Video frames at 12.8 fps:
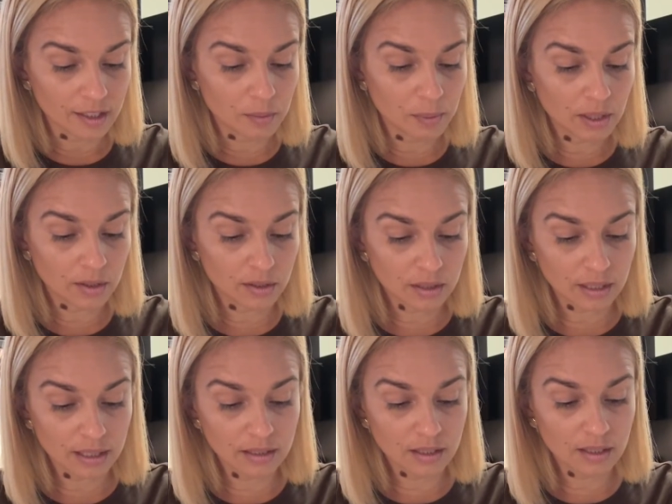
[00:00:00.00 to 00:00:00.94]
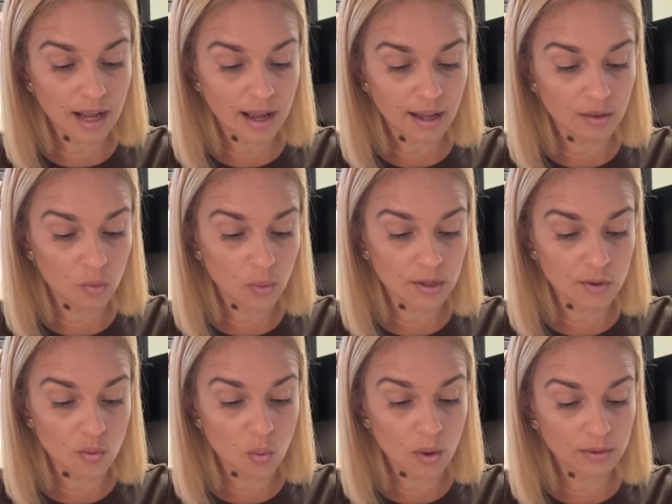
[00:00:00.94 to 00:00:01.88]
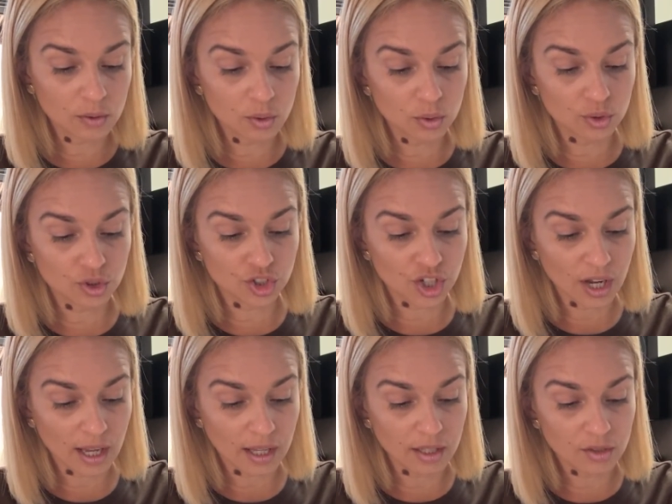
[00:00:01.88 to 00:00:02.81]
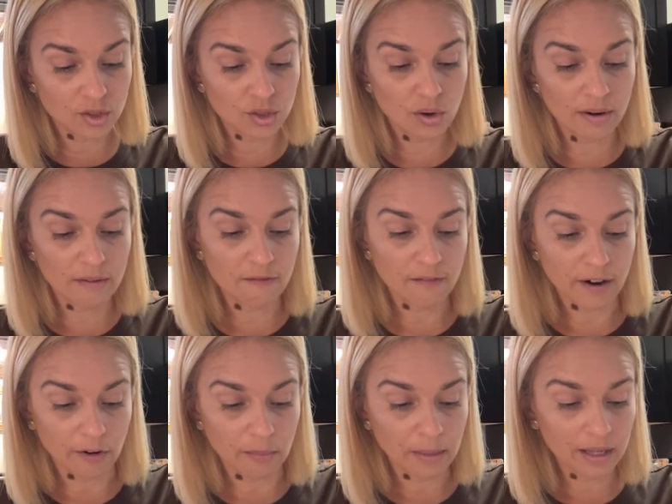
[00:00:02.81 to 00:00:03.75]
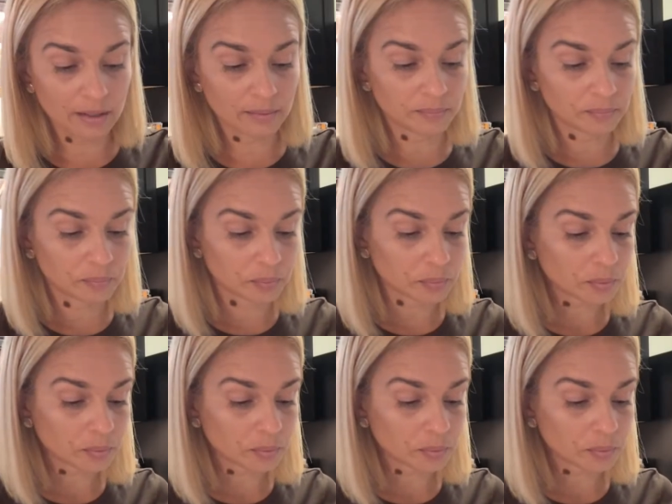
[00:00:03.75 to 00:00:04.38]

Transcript: And it's because it's that when you want to change your environment,